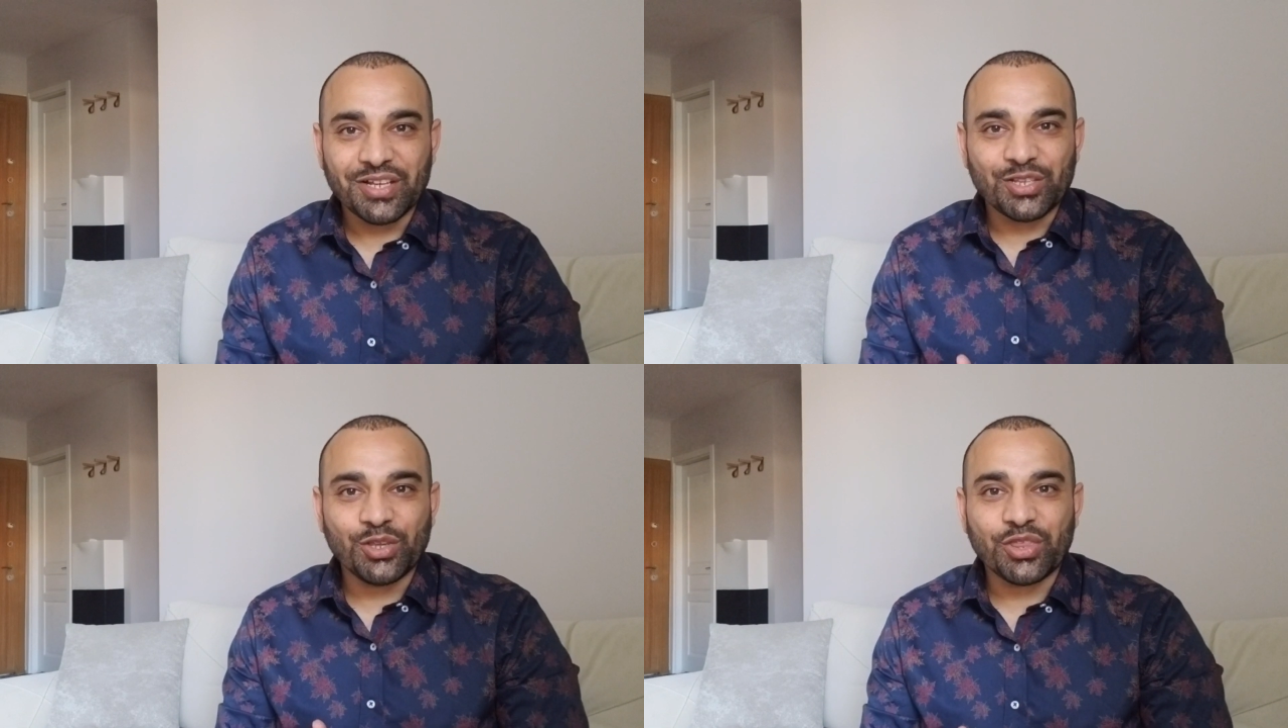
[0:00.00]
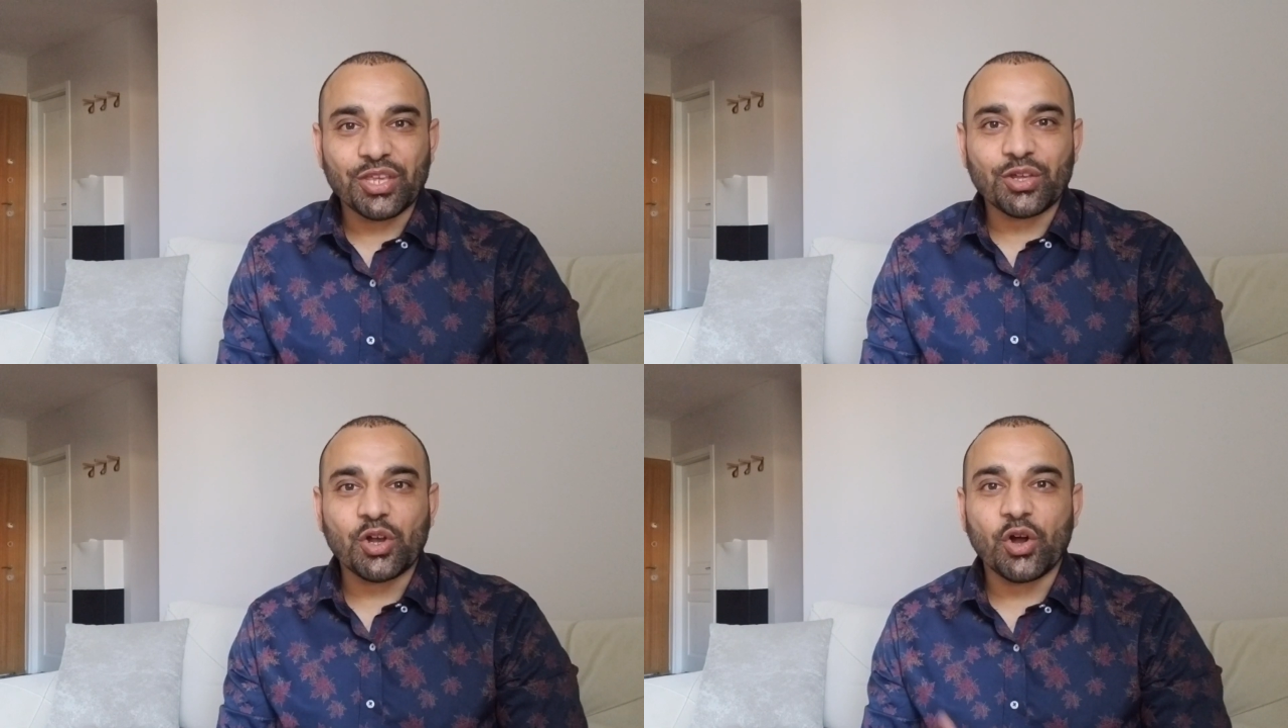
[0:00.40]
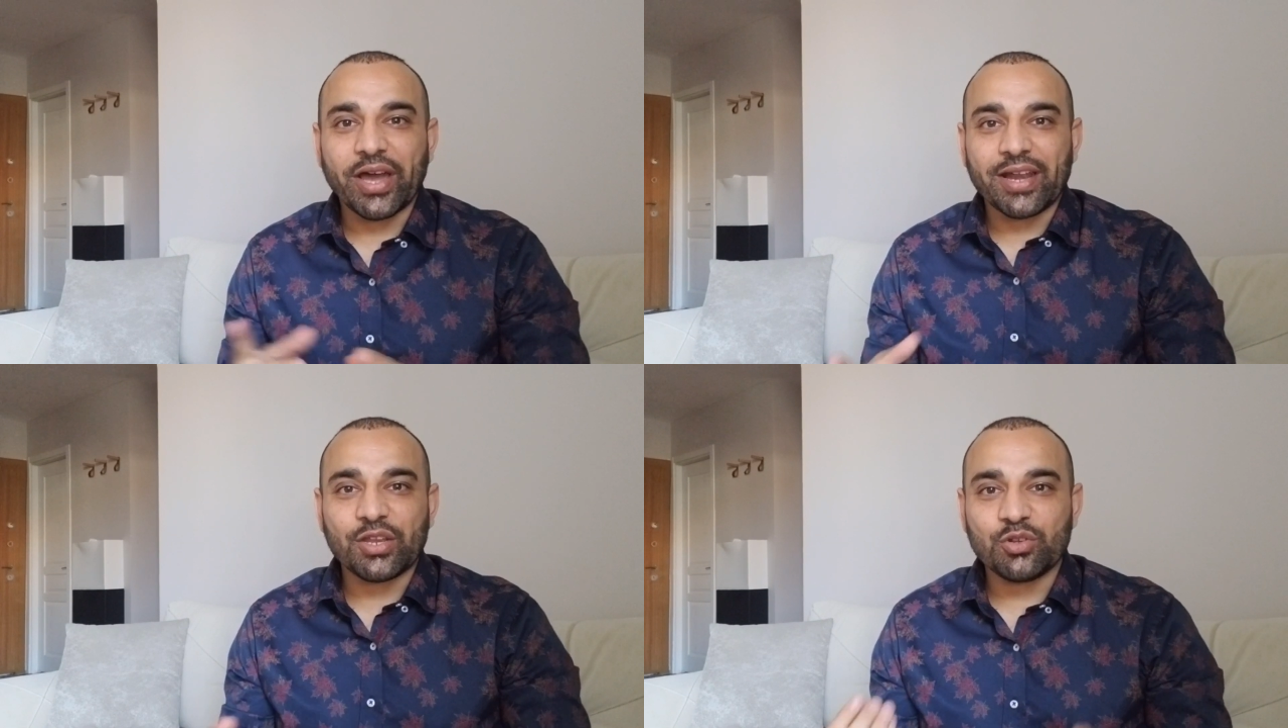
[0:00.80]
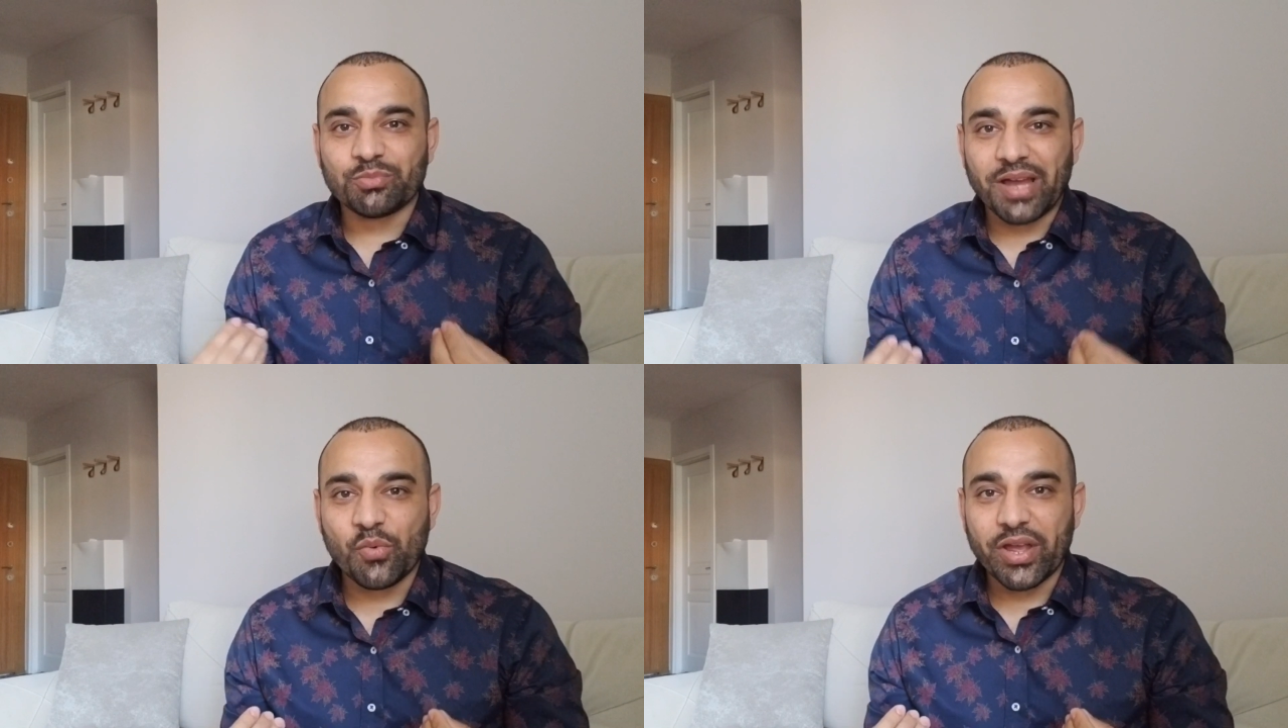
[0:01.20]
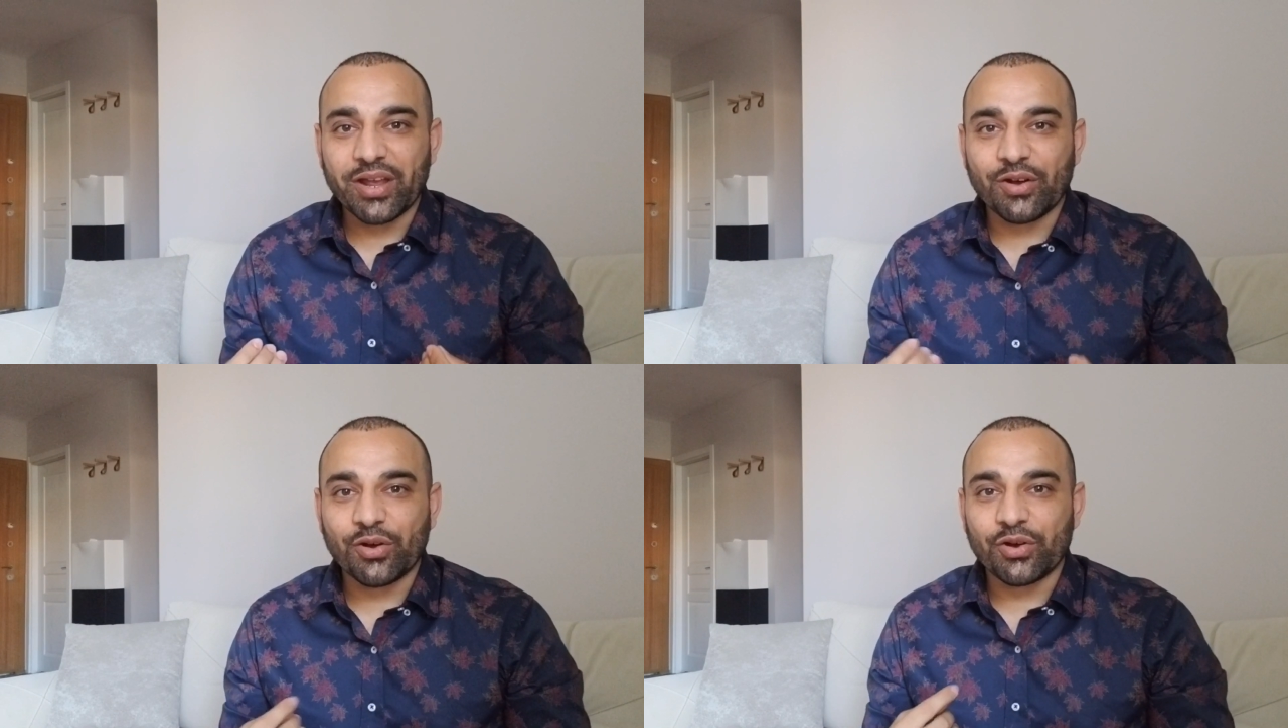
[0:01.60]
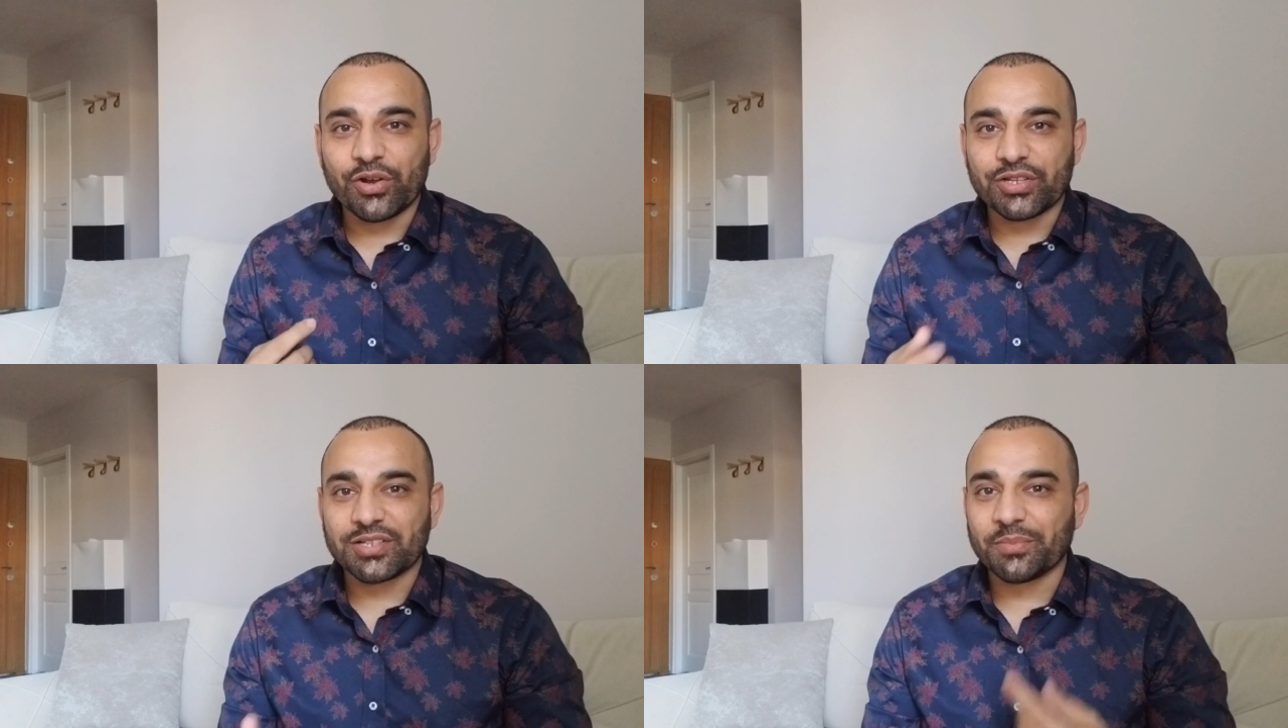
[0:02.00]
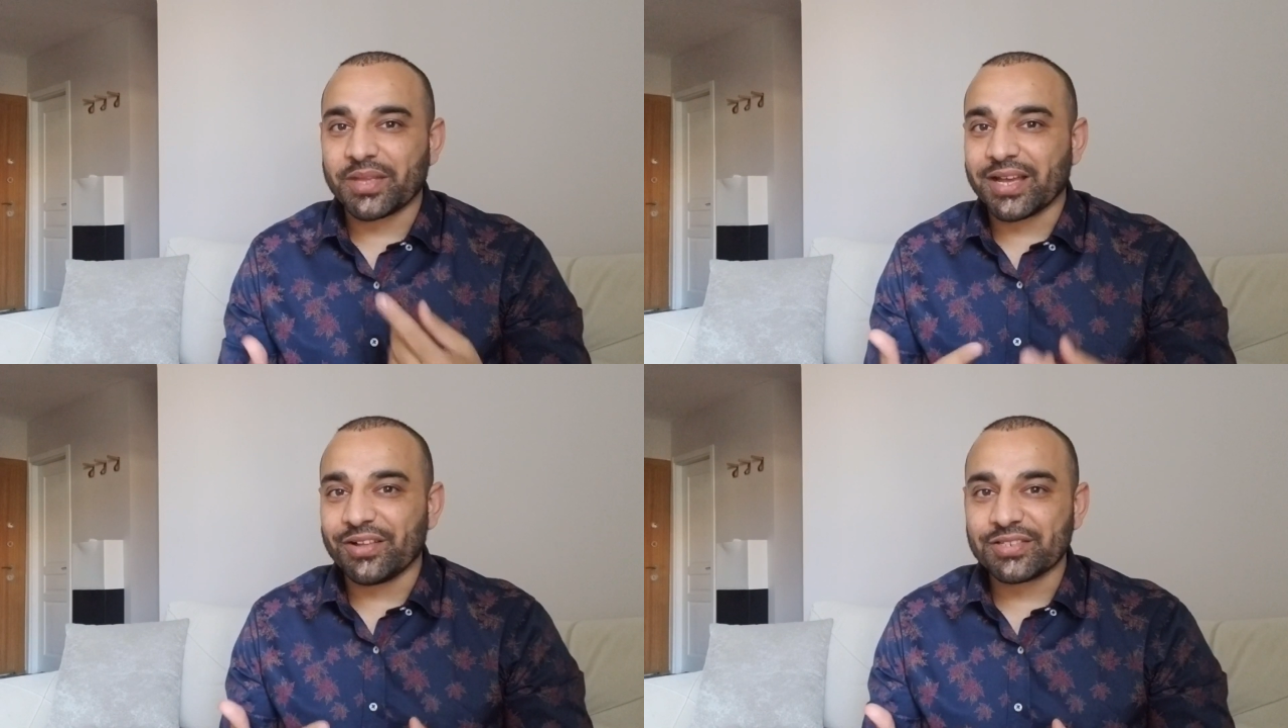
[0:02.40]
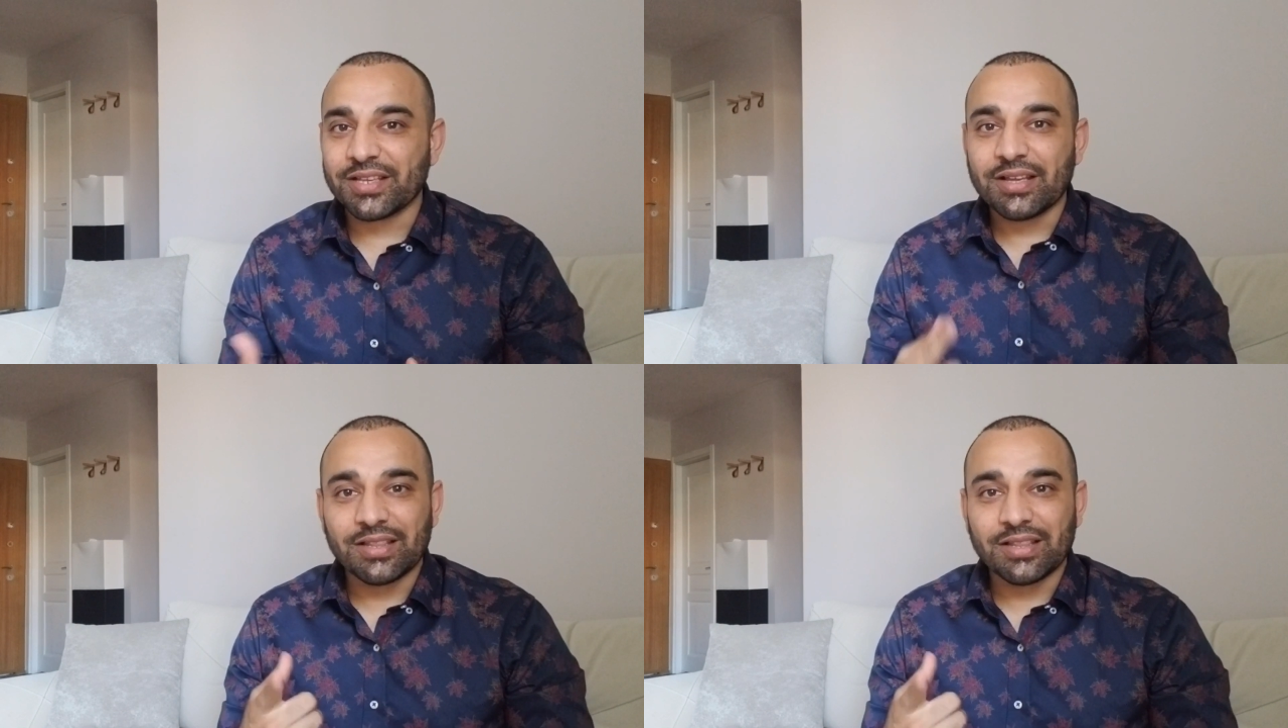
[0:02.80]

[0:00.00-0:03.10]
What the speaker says: Do you think you'll go ahead and use my way or something else?